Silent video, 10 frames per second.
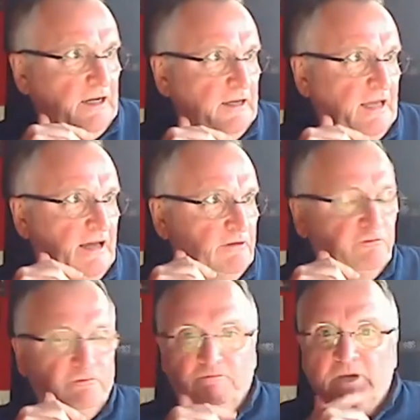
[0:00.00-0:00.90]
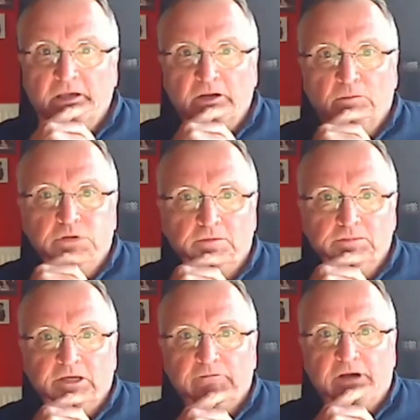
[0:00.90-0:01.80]
I have been on
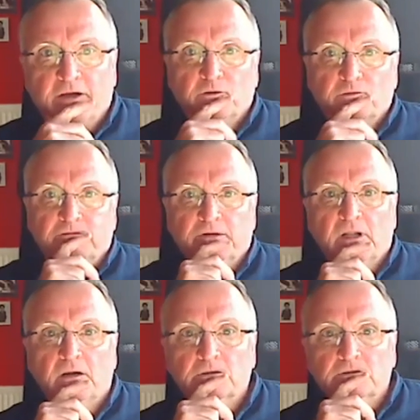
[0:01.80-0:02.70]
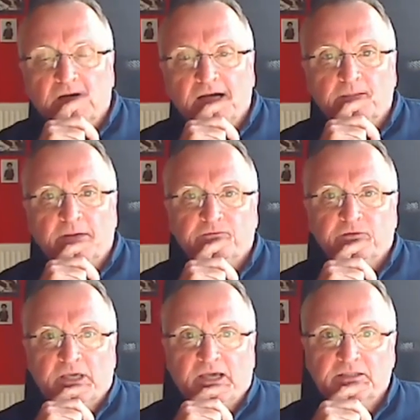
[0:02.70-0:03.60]
public record for a long time
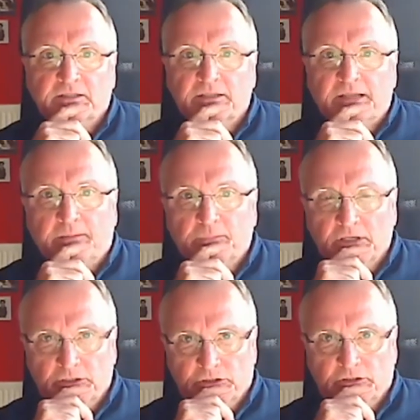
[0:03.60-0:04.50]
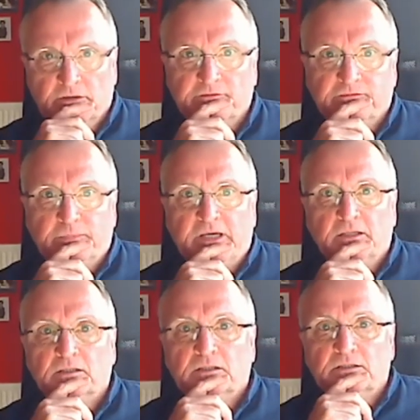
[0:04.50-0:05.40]
advocating the abolition of
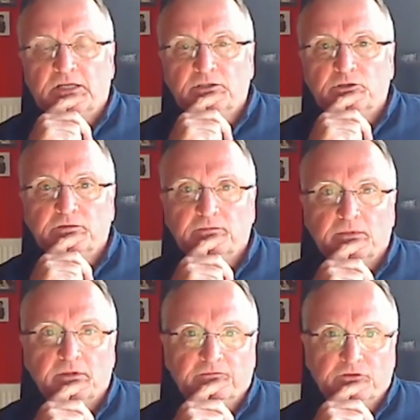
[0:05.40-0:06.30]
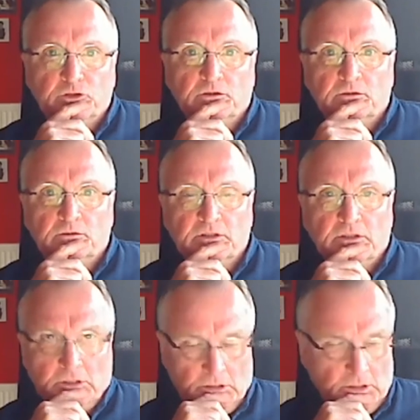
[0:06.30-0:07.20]
penal detention for children.